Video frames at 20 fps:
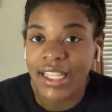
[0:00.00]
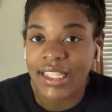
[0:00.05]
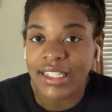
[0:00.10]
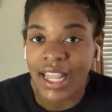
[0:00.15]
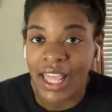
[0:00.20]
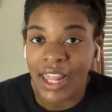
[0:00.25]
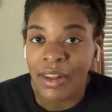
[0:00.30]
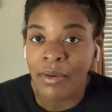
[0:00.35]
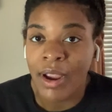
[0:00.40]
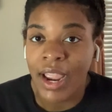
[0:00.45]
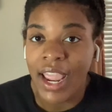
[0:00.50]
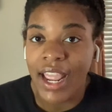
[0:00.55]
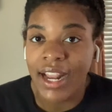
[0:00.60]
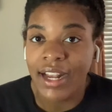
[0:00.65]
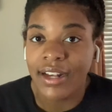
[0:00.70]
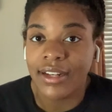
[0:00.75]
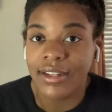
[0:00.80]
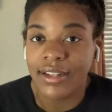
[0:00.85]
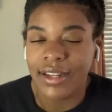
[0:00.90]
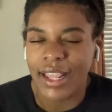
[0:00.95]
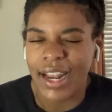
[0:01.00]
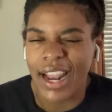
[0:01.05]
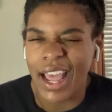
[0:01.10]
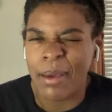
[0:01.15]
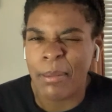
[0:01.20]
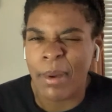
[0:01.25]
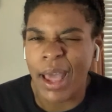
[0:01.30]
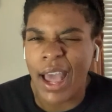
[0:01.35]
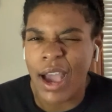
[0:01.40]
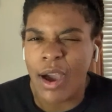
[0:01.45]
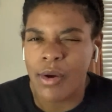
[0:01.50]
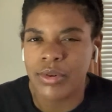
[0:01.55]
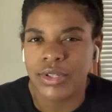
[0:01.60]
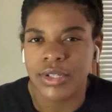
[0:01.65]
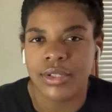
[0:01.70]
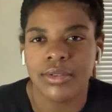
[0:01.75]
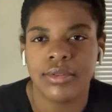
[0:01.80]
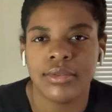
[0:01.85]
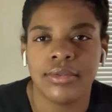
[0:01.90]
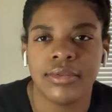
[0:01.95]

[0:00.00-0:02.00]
Taylor Rain, I'm out.